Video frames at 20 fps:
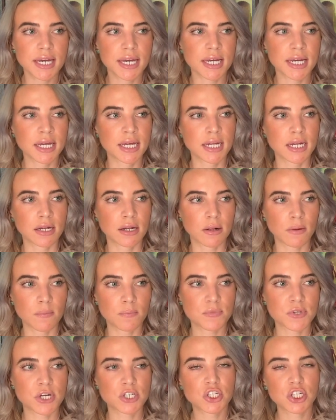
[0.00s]
And
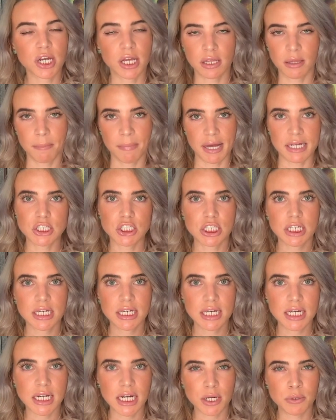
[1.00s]
touching on the magic
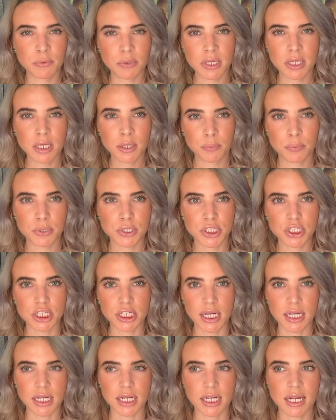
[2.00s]
again, I really
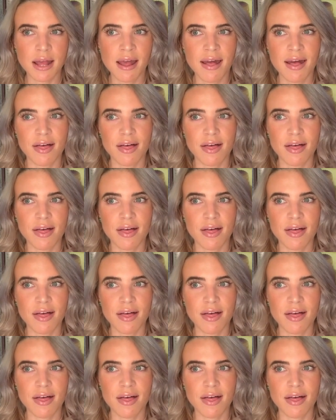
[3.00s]
appreciated